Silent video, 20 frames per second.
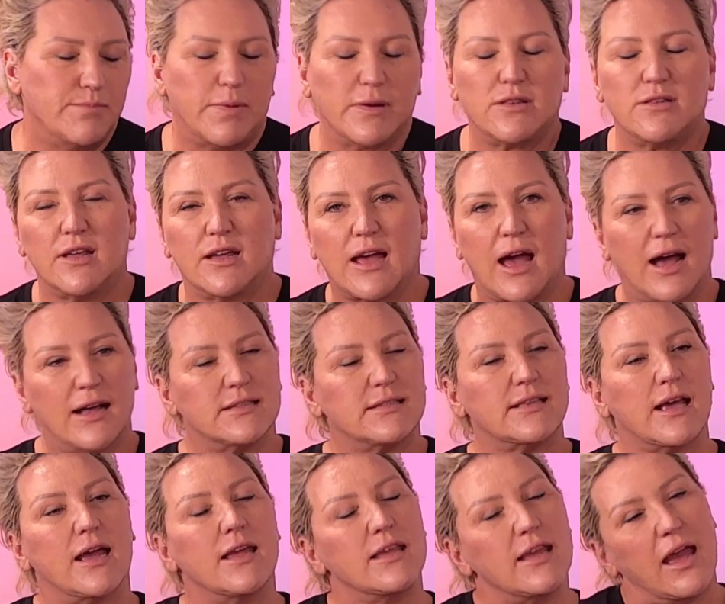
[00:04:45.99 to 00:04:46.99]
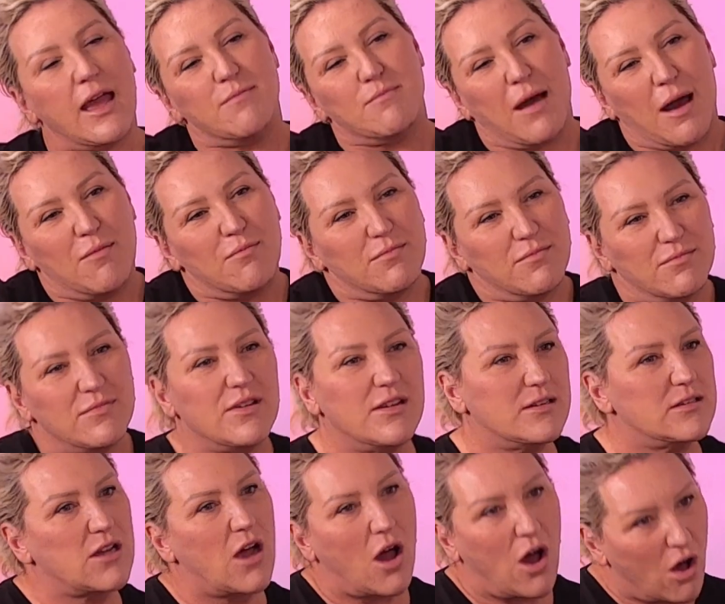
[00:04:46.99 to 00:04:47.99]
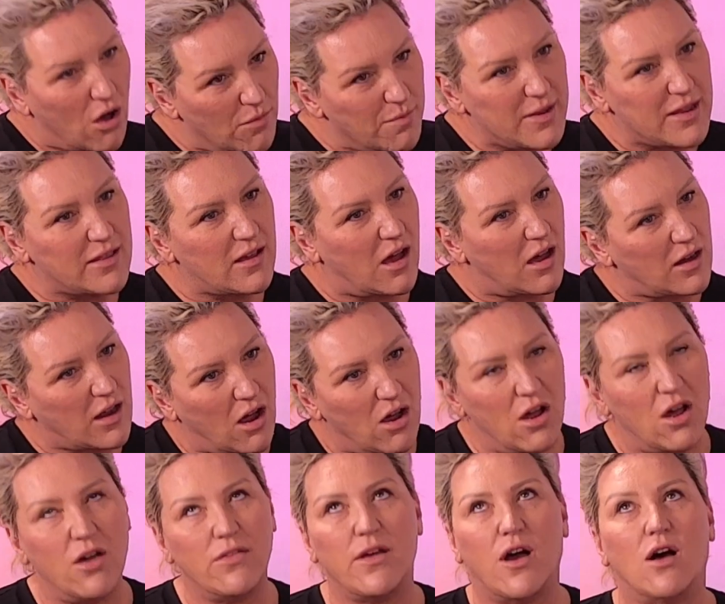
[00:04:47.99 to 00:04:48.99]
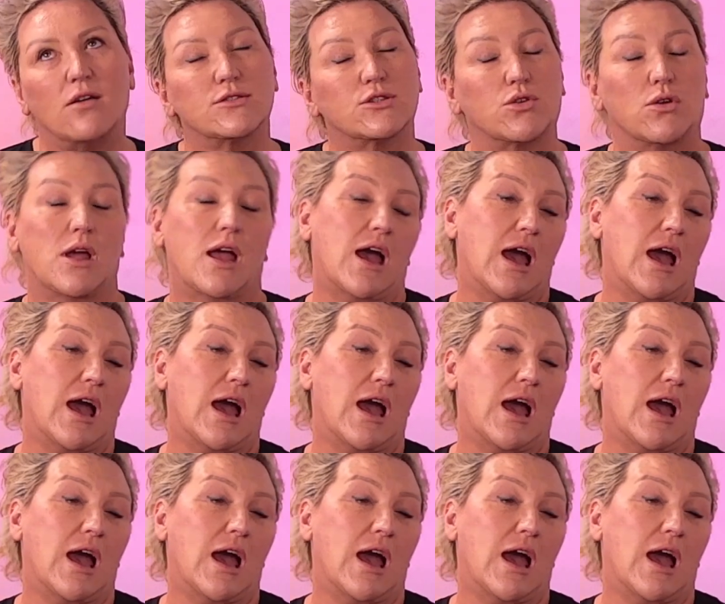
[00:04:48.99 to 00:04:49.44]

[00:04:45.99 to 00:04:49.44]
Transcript: and but you can't say, yeah, Mum, you told me I heard the whole story,